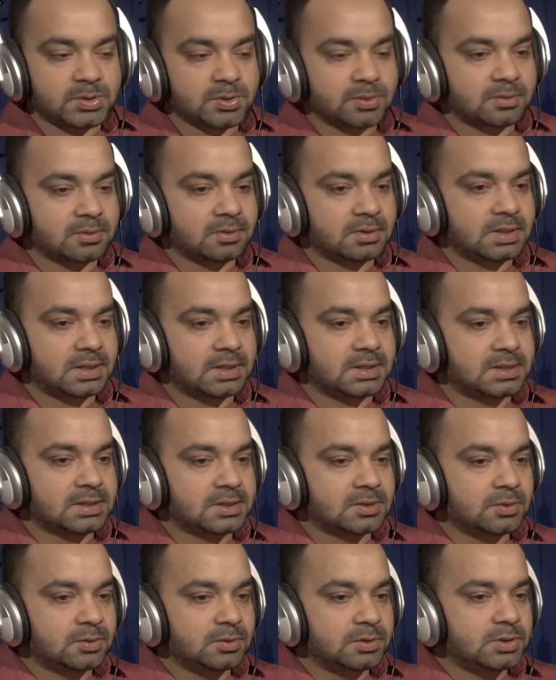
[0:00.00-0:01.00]
So
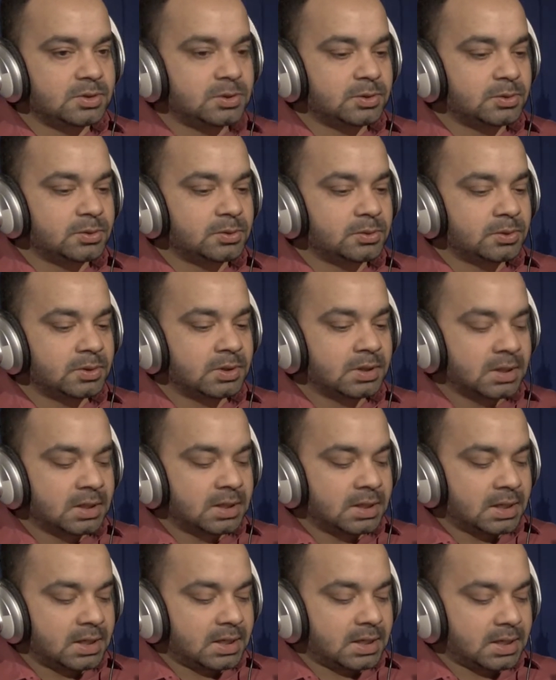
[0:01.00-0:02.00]
it's good to
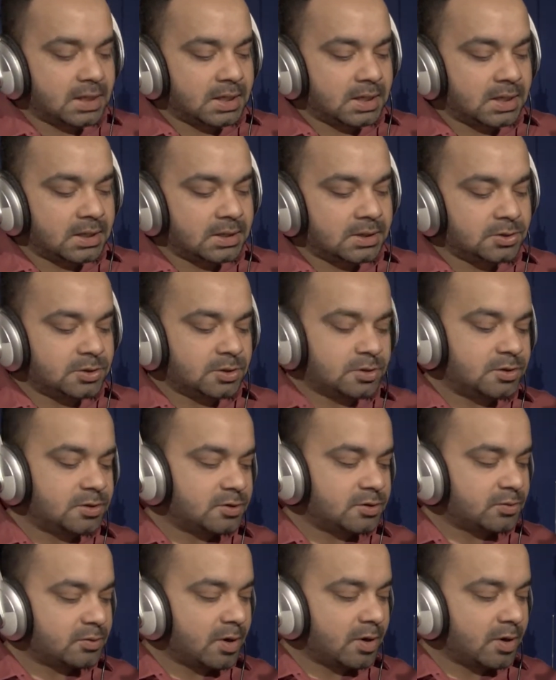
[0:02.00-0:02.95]
introduce